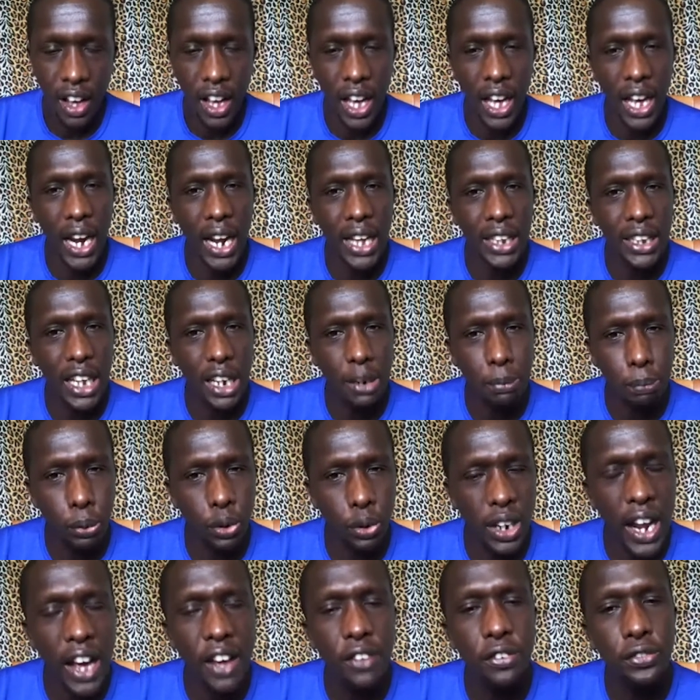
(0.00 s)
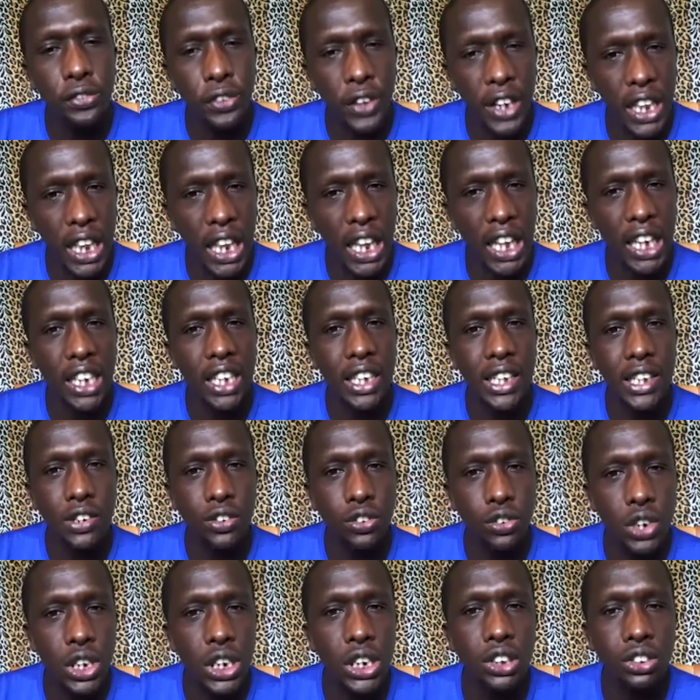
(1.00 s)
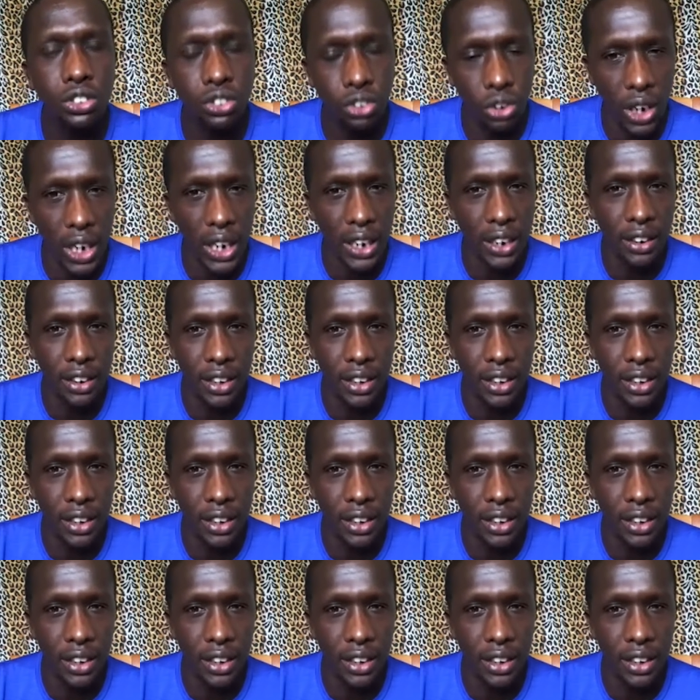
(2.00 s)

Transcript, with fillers: And at that point, I felt like he really tried.